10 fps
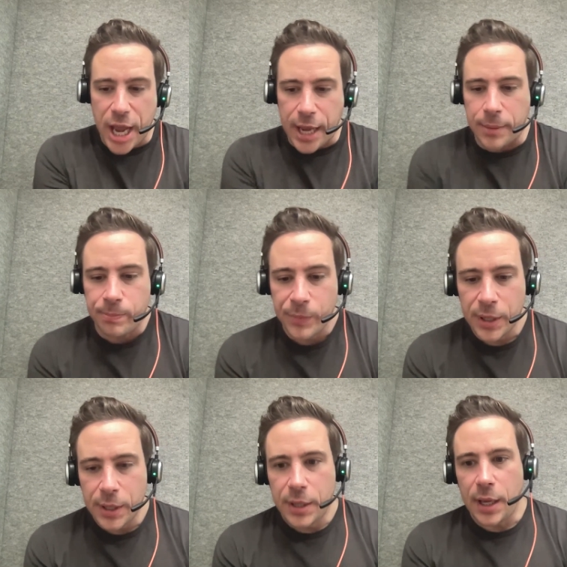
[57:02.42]
chain,
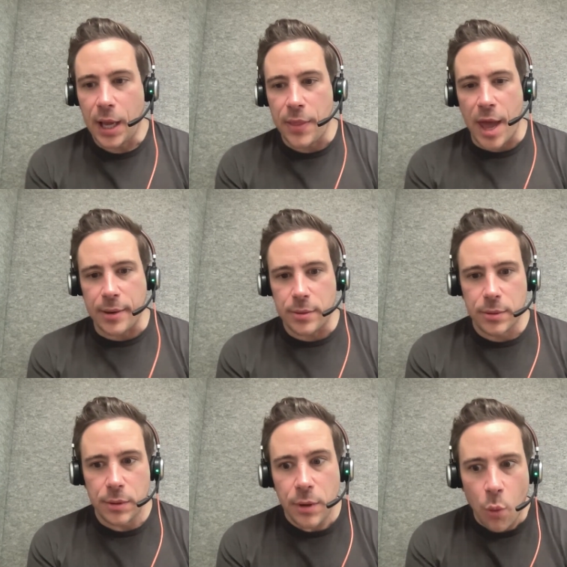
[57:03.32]
and that,
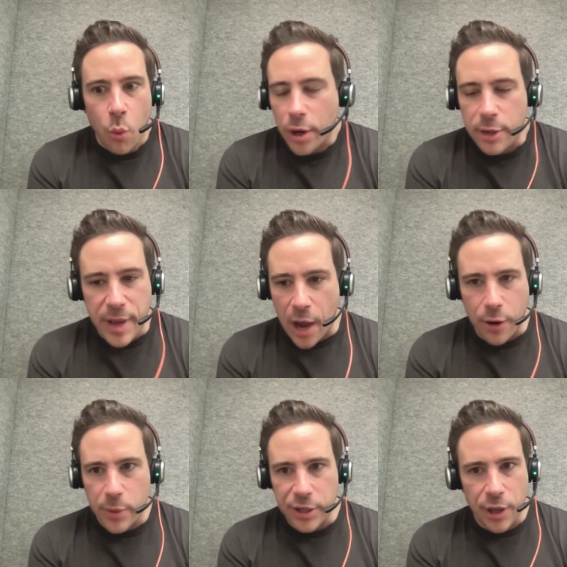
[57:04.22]
we're going to be
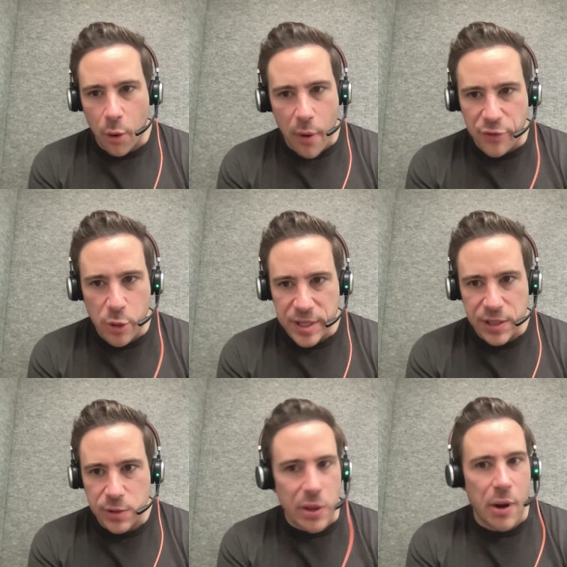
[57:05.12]
$100 million revenue
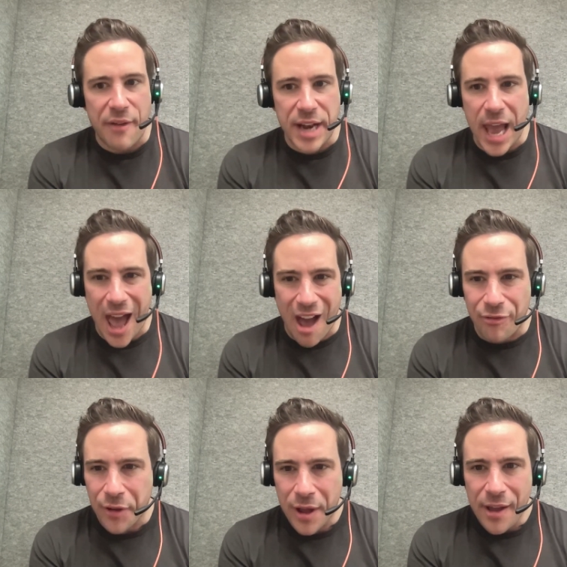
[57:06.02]
business without having to
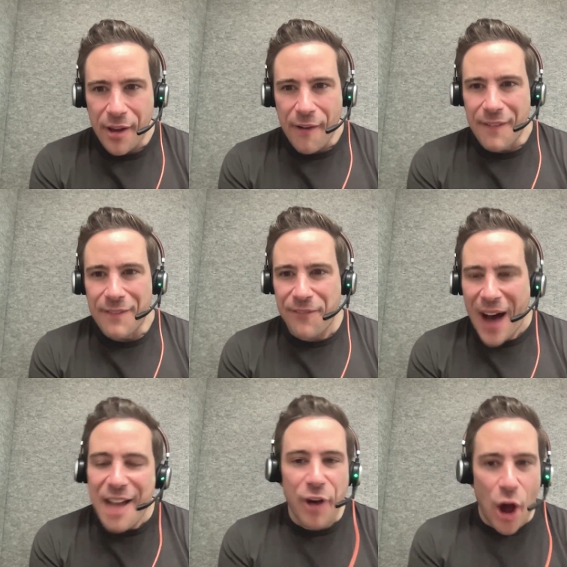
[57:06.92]
have
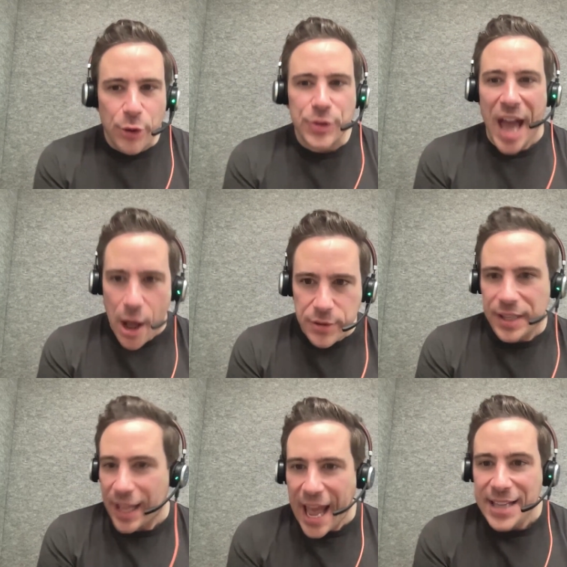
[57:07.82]

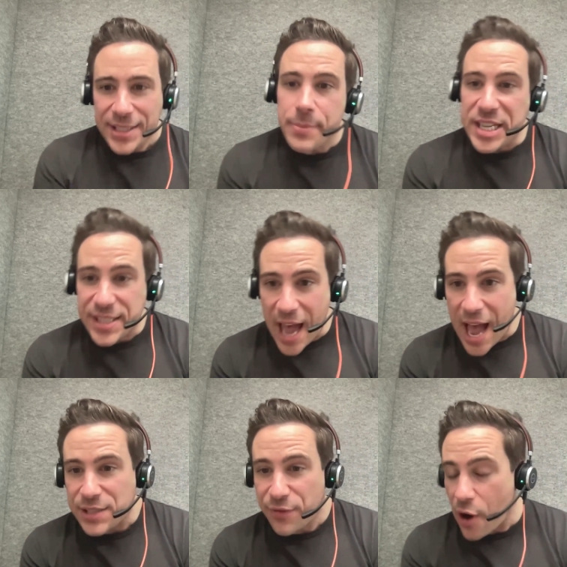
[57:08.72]
500,000, like SMB
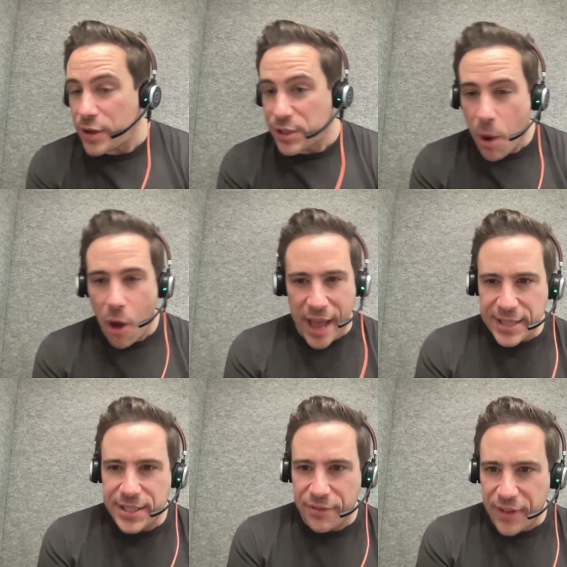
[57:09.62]
SaaS, very small
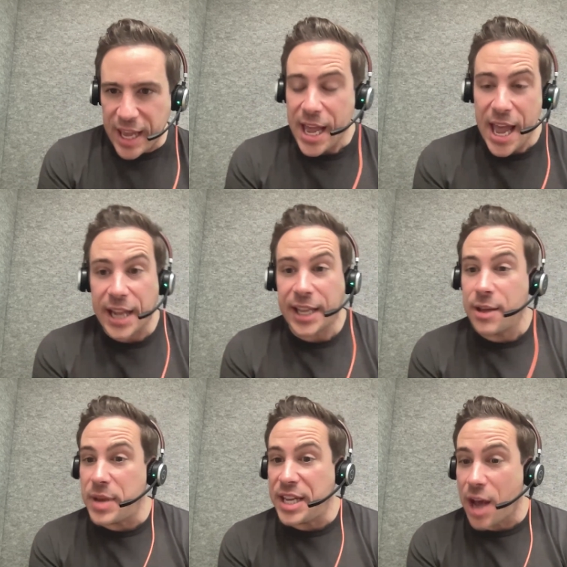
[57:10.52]
ACV.
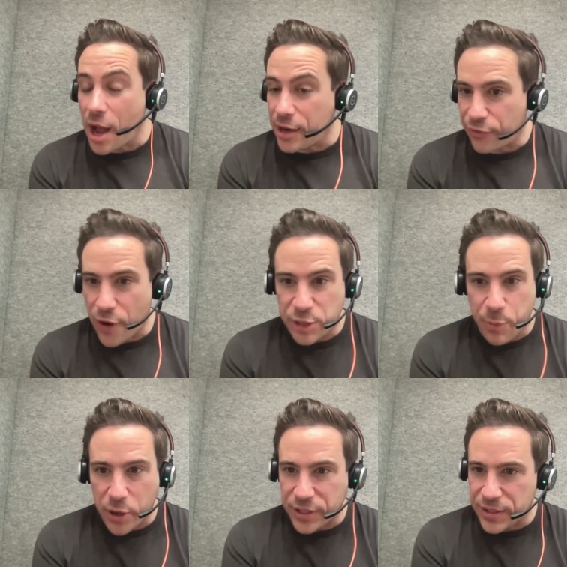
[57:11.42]
It can be done.
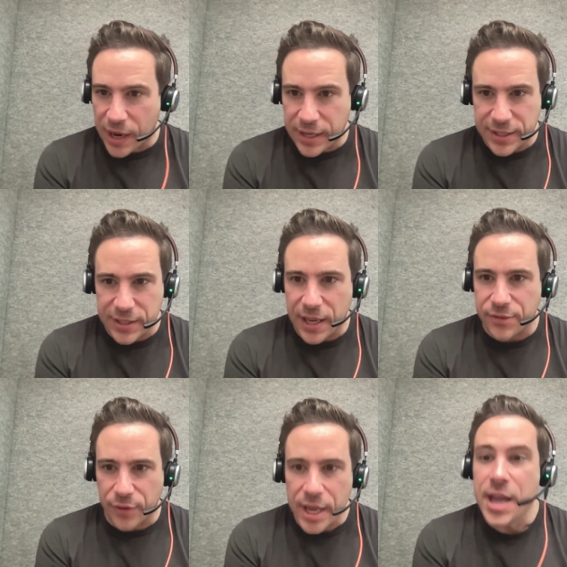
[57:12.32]
FreshBooks has done it
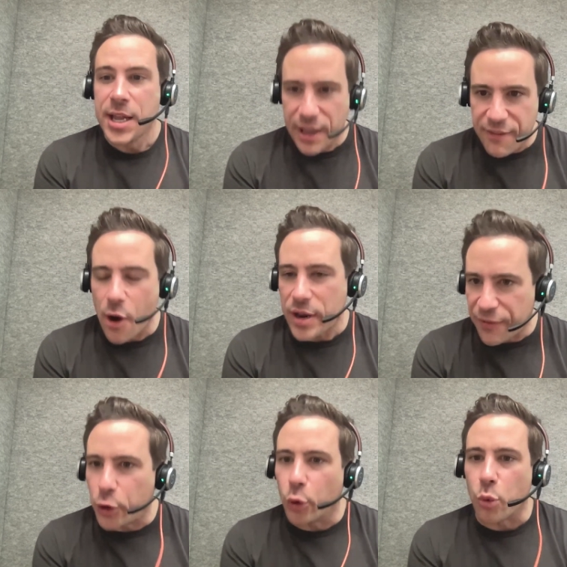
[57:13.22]
successfully. It's a
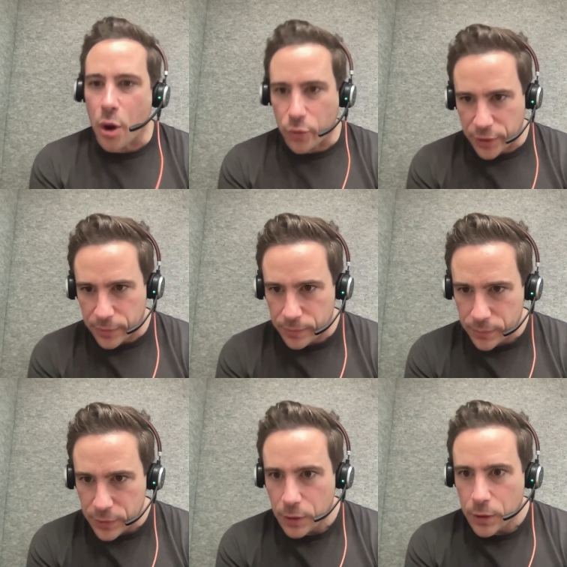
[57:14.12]
very difficult road,
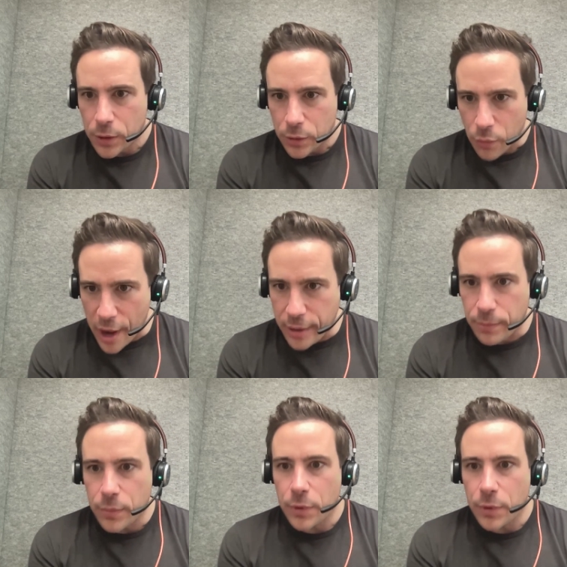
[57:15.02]
right?